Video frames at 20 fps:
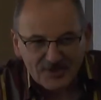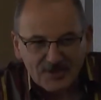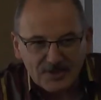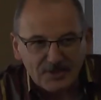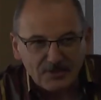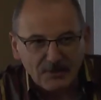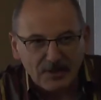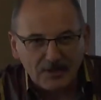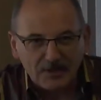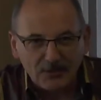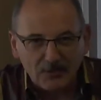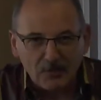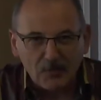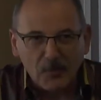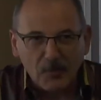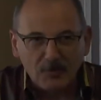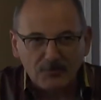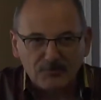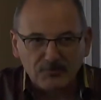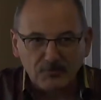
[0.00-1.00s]
a senior editor at
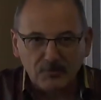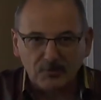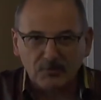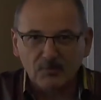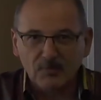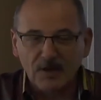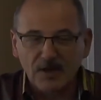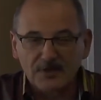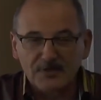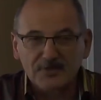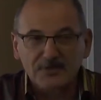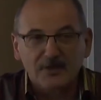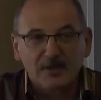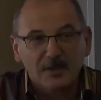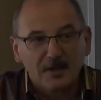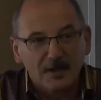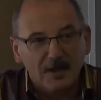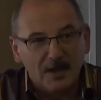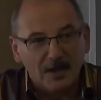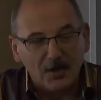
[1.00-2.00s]
Poetry Northwest,
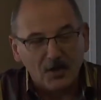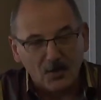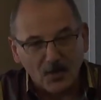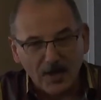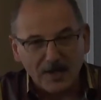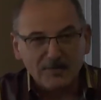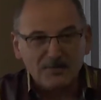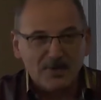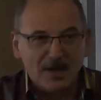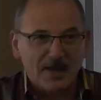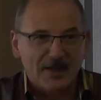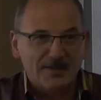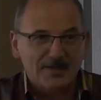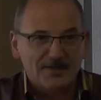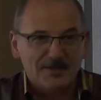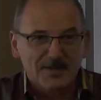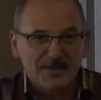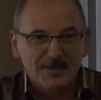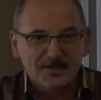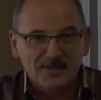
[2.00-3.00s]
a great
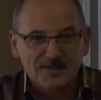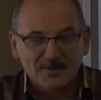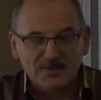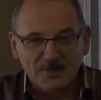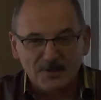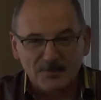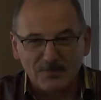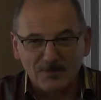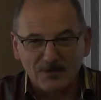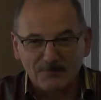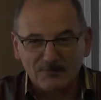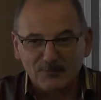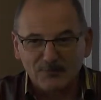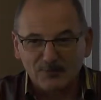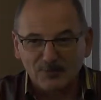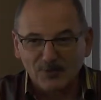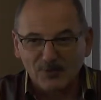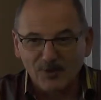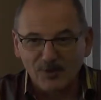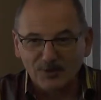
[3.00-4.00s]
magazine that's been around
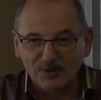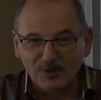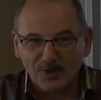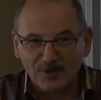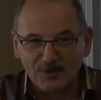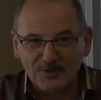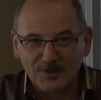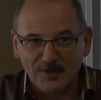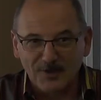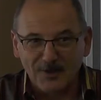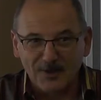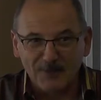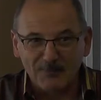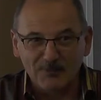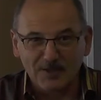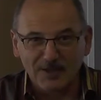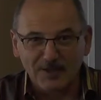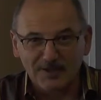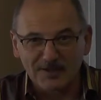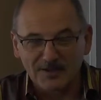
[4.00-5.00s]
for a long, long
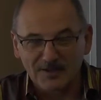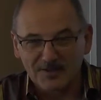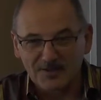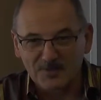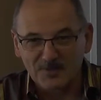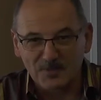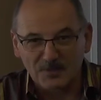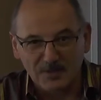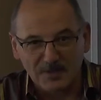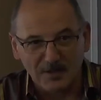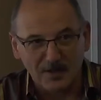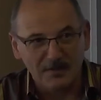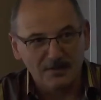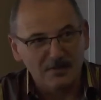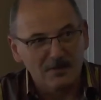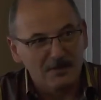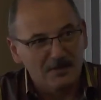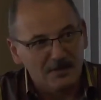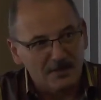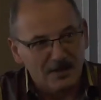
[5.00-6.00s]
time and has been
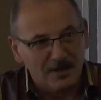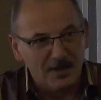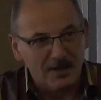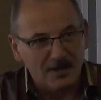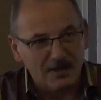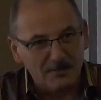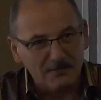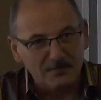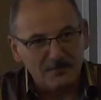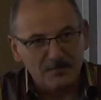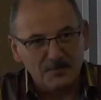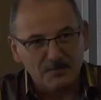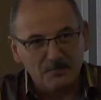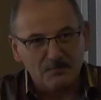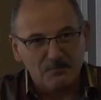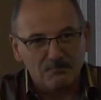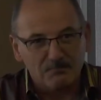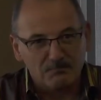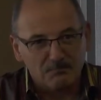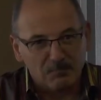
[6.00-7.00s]
a
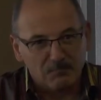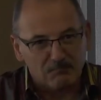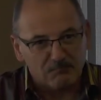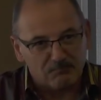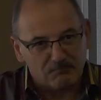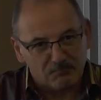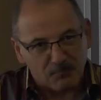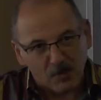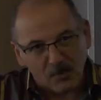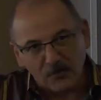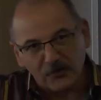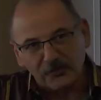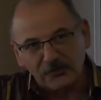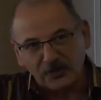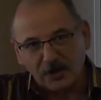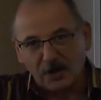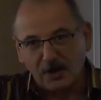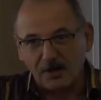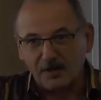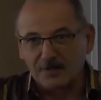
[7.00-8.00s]
pulse
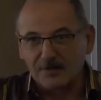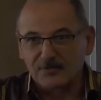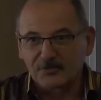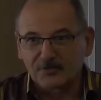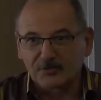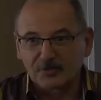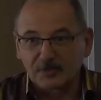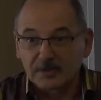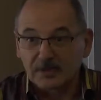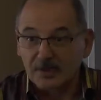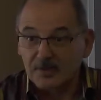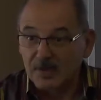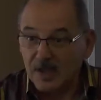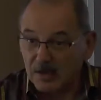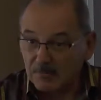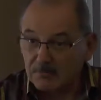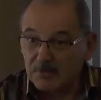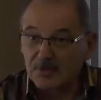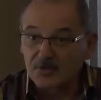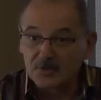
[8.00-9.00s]
star, certainly in
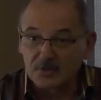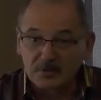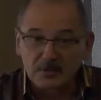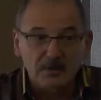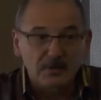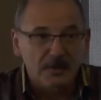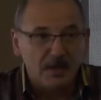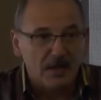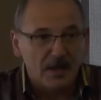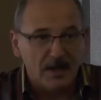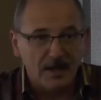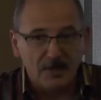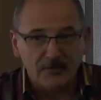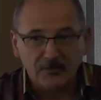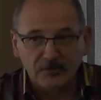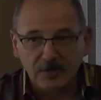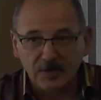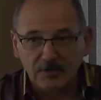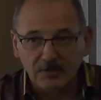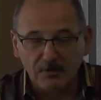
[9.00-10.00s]
that region,
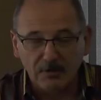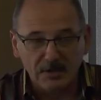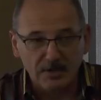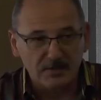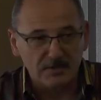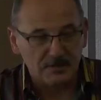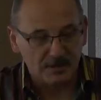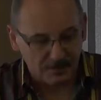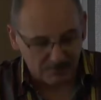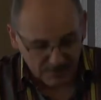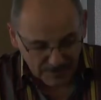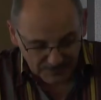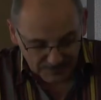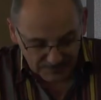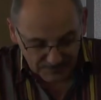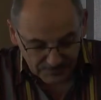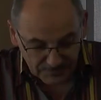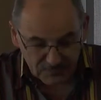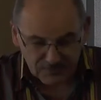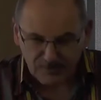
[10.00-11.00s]
as a great
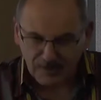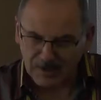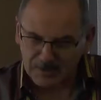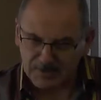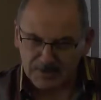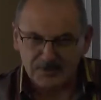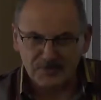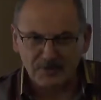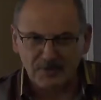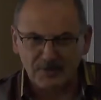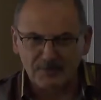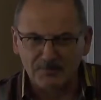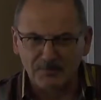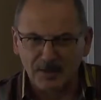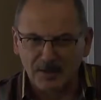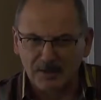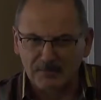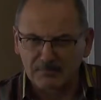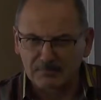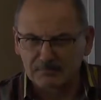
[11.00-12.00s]
magazine, I think started
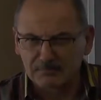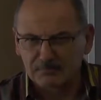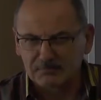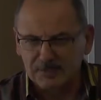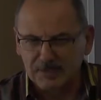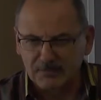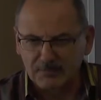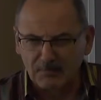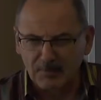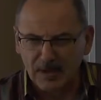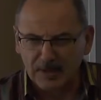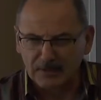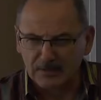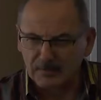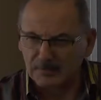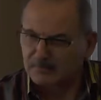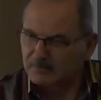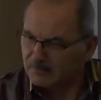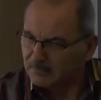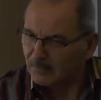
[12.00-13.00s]
by David
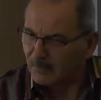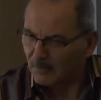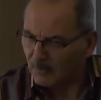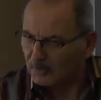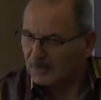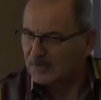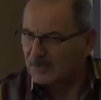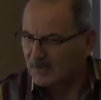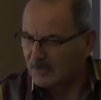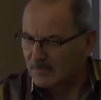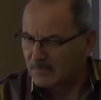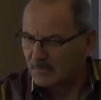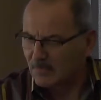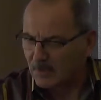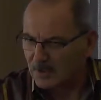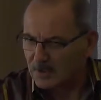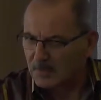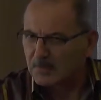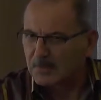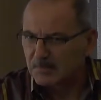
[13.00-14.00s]
Wagner, or at least he was
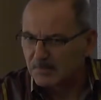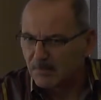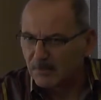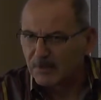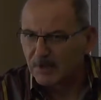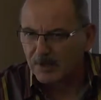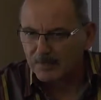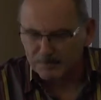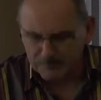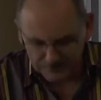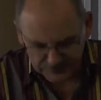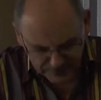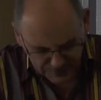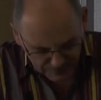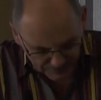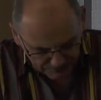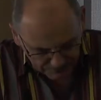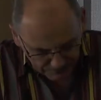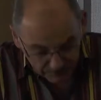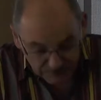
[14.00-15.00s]
one of the people there,
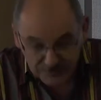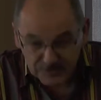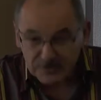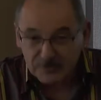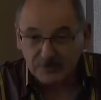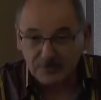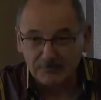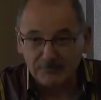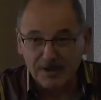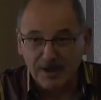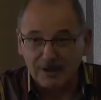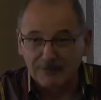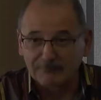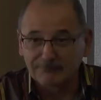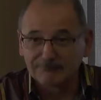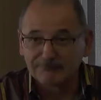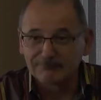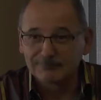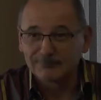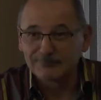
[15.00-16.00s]
yeah, who's still around.